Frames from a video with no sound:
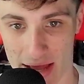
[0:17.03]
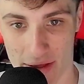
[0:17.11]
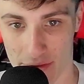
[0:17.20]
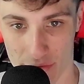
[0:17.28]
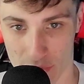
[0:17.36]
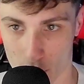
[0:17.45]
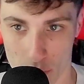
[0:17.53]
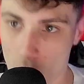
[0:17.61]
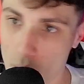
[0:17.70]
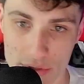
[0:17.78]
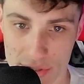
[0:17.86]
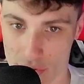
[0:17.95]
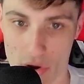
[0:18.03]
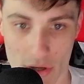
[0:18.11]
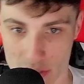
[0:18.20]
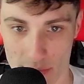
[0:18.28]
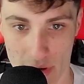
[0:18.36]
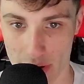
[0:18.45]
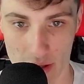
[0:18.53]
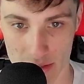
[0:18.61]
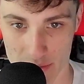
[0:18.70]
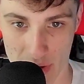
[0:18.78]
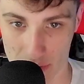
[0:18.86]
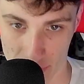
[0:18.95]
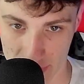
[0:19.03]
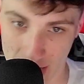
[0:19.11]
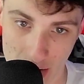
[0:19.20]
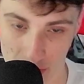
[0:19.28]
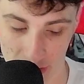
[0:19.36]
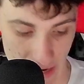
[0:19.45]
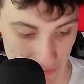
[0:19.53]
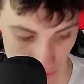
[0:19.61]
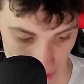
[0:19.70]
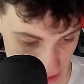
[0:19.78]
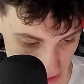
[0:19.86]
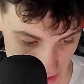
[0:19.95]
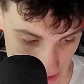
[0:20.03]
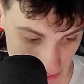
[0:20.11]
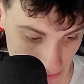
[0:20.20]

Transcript: There were always talks about Alex Mack retiring after this season,